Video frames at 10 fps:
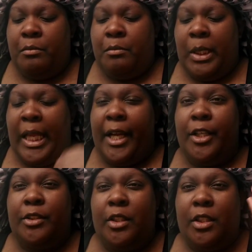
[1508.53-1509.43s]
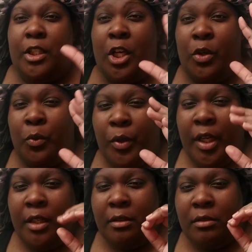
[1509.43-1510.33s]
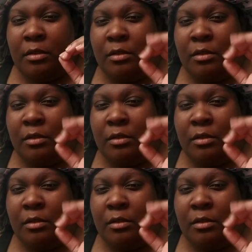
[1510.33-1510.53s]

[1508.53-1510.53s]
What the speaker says: but like a coating,